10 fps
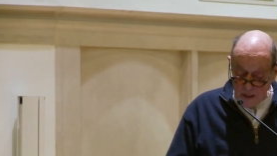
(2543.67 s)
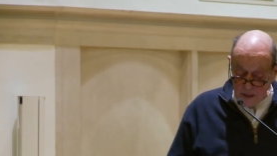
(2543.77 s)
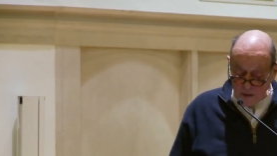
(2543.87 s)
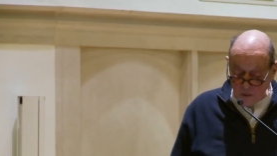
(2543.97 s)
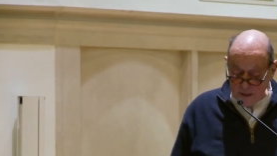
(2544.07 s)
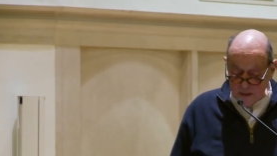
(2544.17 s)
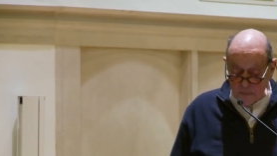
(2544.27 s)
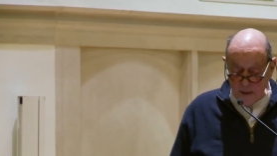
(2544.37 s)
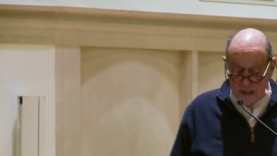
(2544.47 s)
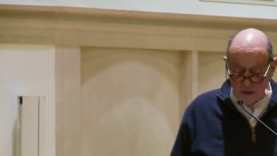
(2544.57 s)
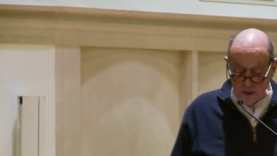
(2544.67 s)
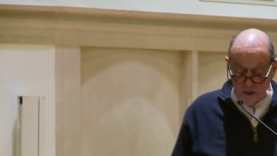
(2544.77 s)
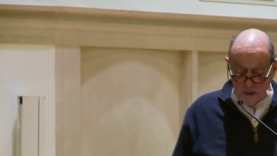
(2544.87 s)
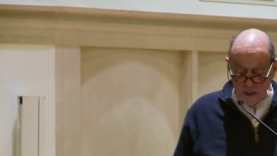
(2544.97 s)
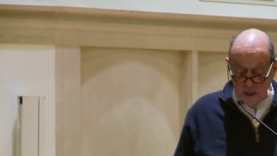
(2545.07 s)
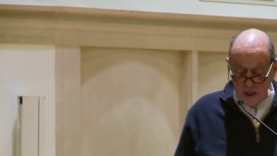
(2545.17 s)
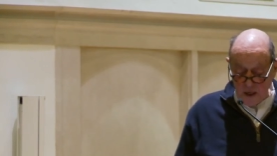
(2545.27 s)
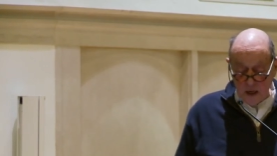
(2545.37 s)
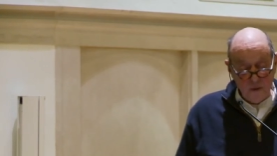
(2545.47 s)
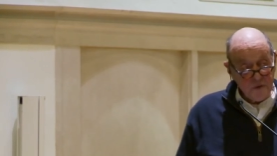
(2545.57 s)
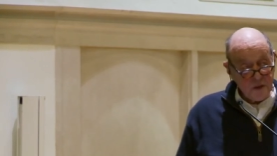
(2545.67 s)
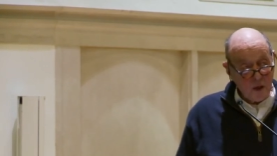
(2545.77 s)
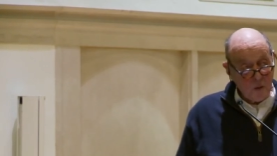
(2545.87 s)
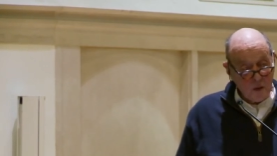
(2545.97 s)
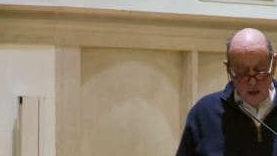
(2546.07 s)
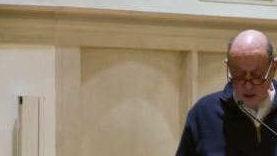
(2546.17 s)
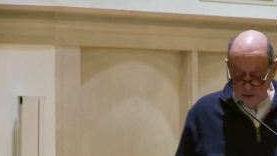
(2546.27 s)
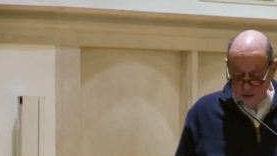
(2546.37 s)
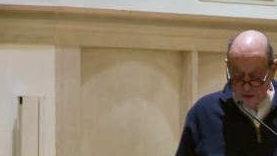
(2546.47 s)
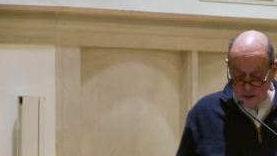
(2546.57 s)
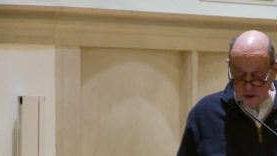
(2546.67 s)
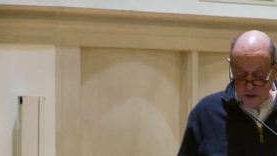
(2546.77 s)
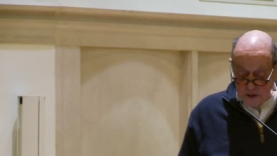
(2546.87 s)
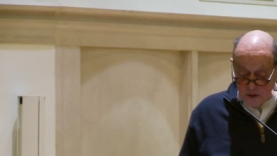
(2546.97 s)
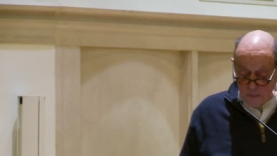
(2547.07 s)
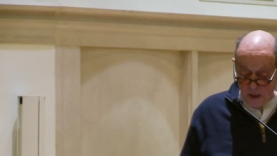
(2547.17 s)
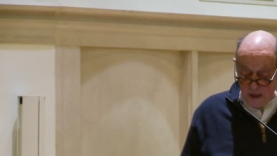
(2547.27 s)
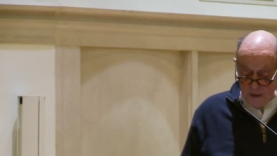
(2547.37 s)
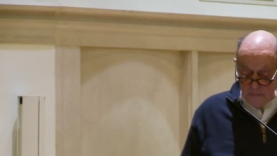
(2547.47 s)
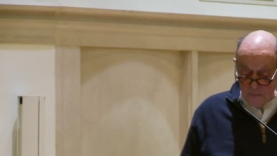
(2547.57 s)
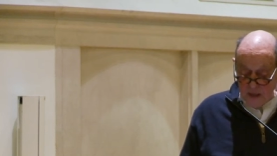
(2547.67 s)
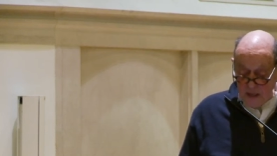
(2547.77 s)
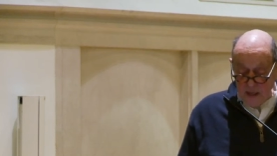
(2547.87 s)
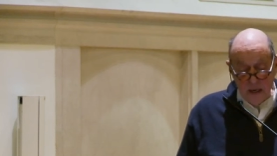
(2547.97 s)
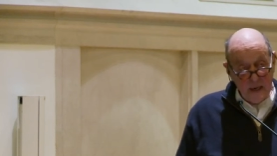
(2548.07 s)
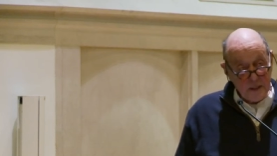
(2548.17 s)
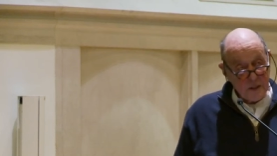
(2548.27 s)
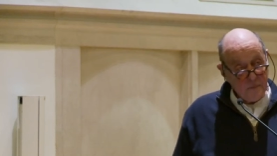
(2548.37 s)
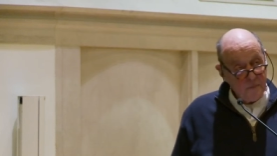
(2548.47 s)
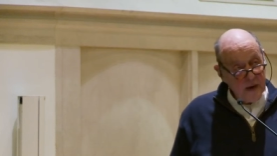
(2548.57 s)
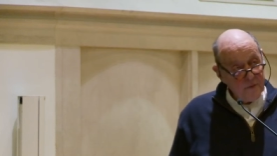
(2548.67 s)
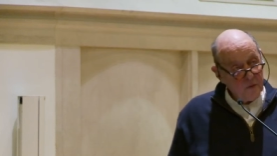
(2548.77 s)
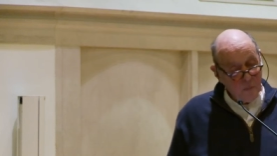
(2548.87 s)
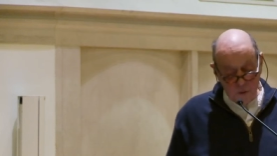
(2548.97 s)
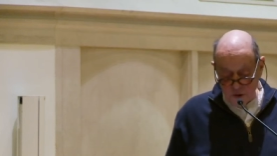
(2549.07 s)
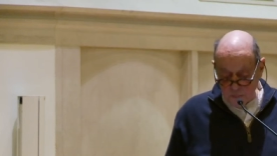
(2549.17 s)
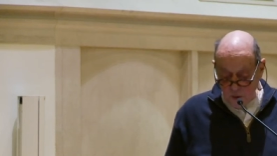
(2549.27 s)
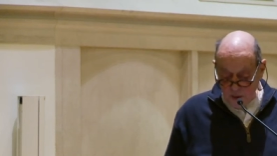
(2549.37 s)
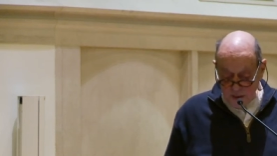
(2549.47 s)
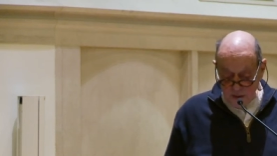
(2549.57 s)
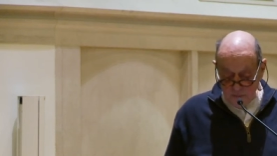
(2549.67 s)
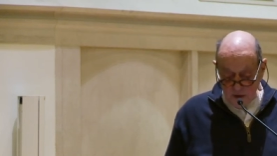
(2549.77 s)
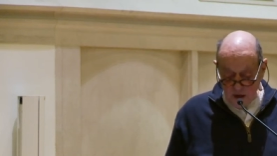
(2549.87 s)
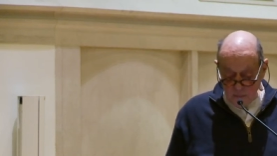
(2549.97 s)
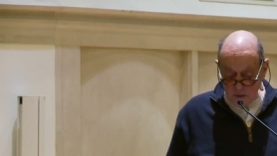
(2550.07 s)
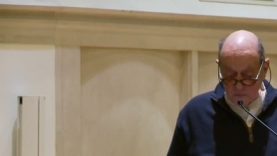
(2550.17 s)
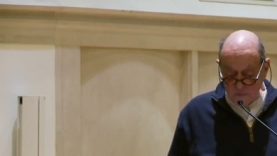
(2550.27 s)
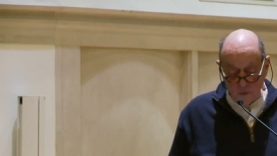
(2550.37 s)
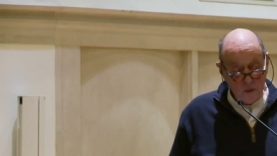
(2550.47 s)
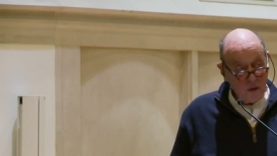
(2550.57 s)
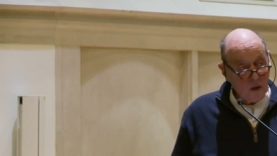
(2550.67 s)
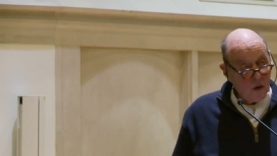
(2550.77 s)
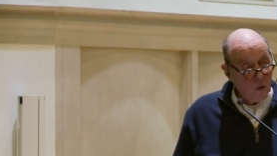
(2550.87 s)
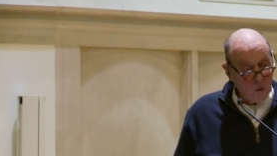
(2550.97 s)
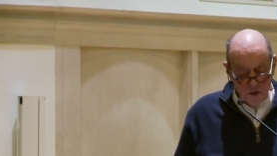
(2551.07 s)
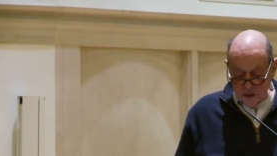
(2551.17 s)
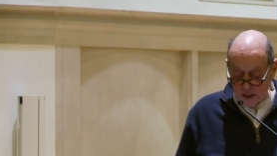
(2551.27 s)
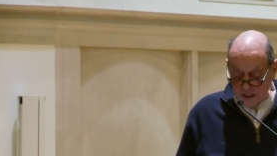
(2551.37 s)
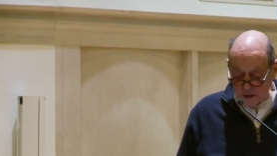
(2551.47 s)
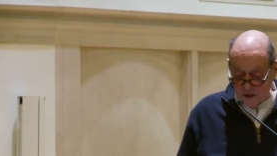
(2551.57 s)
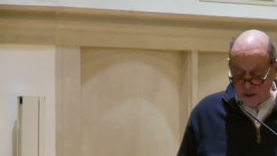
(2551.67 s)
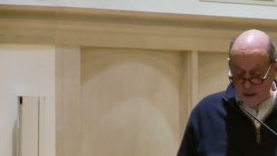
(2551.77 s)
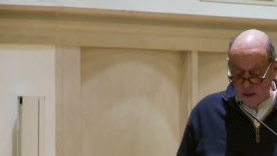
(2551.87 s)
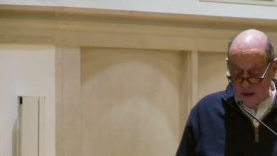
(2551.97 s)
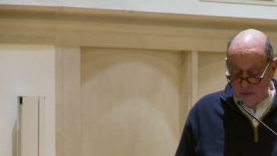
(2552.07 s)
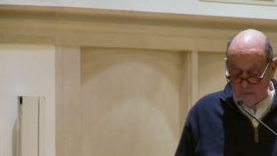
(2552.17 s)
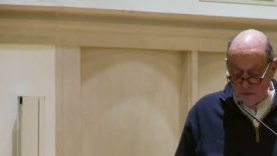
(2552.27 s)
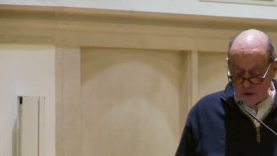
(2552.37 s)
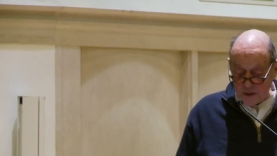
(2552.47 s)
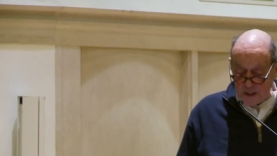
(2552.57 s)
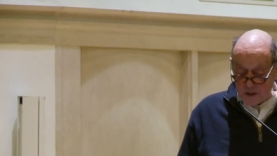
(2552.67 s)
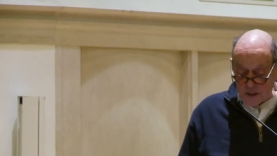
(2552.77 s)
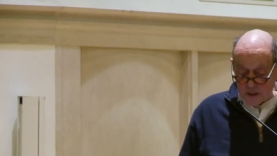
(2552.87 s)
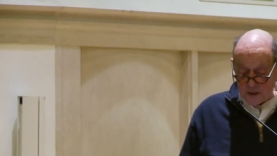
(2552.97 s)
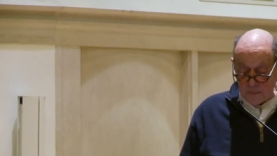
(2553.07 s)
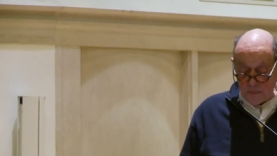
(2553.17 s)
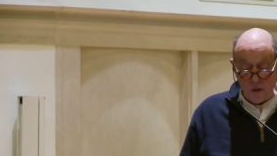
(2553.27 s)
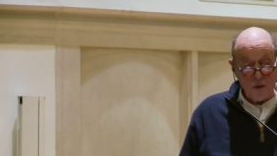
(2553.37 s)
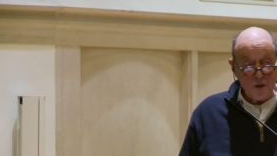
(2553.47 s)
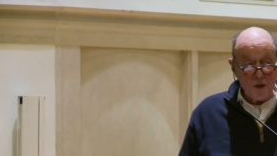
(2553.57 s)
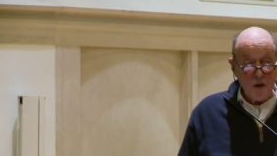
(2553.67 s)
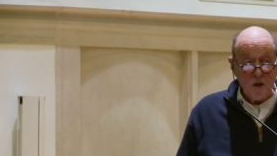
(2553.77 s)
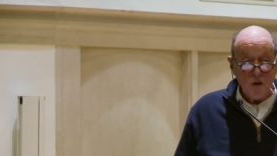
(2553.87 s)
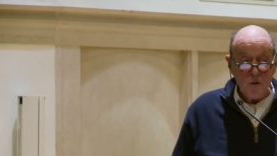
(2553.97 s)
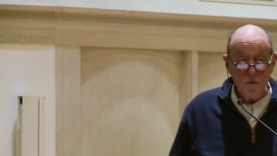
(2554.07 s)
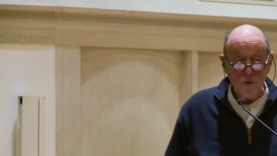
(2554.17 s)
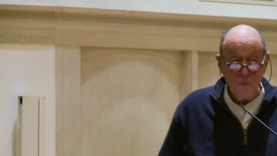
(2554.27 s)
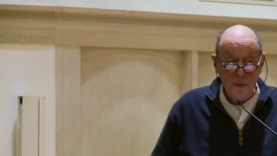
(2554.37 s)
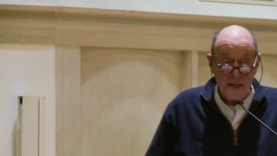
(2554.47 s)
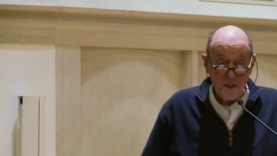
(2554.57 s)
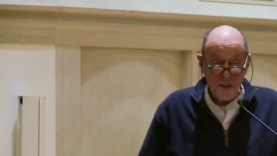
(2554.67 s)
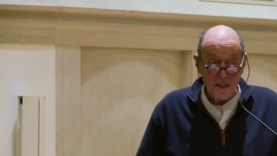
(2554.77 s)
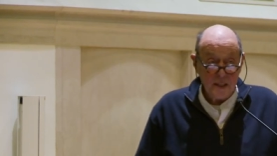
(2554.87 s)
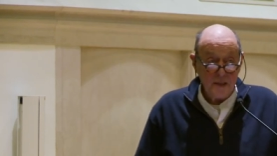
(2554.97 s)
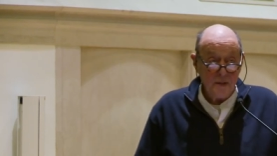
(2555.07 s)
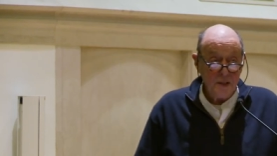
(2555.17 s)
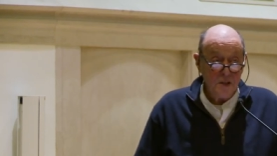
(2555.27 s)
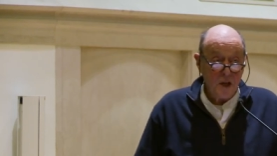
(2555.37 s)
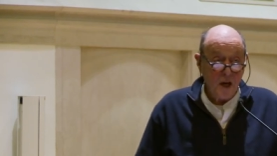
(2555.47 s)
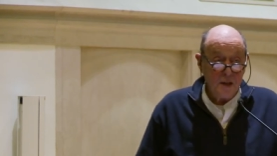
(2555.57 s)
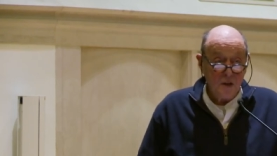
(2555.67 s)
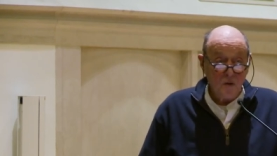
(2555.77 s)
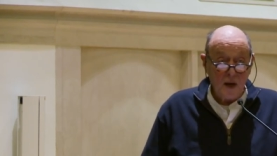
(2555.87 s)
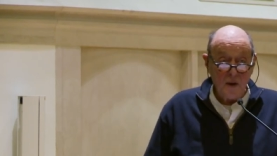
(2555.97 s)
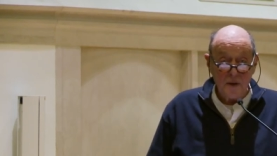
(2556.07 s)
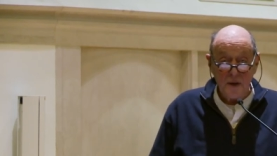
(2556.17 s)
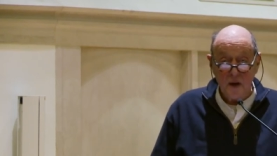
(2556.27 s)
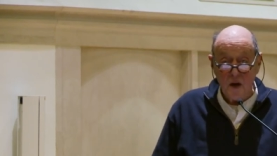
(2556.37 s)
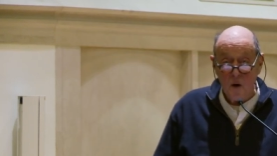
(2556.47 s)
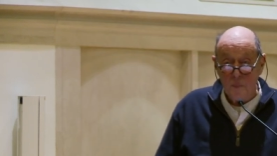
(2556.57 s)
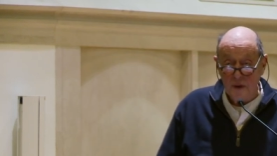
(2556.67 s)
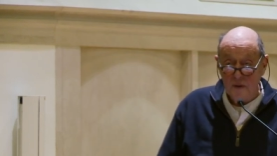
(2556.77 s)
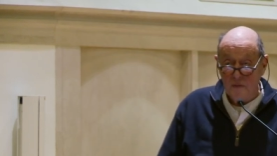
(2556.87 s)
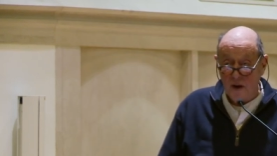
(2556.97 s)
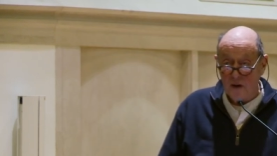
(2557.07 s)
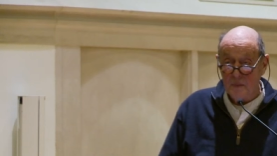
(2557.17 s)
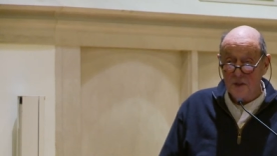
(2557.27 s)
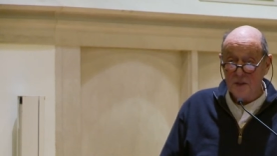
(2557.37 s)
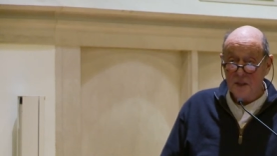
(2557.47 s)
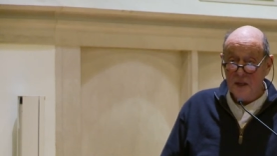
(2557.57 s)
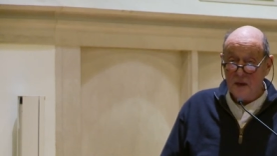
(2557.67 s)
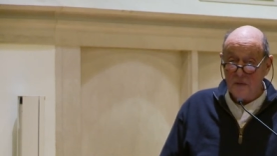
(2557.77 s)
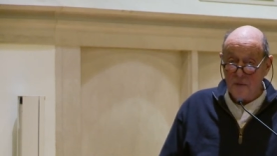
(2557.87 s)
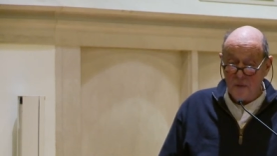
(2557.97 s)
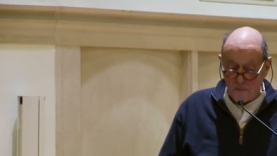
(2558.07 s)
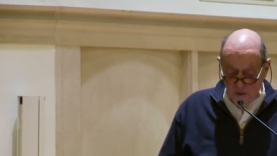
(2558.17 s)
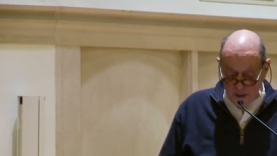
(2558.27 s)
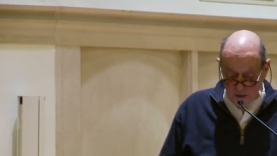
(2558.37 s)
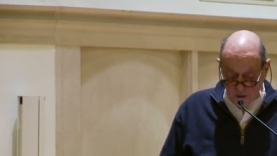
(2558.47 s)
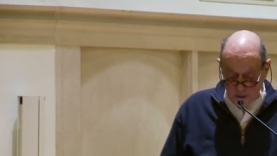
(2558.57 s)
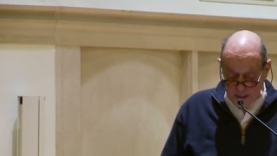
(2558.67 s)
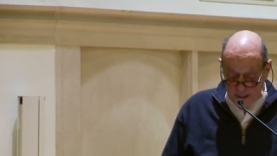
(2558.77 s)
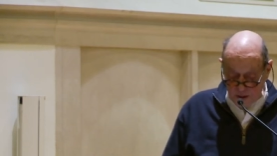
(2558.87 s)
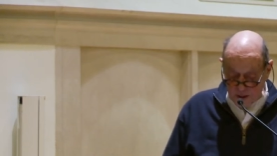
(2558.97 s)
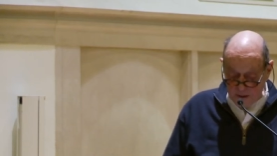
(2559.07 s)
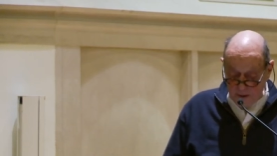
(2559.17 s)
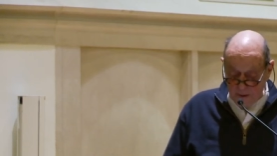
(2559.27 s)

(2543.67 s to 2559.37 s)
It creates patches of slower colonization nearby. It's a favorable spawning environment for a whole selection of fish, insects, and birds who do best in these uncrowded, open environments that the flood creates.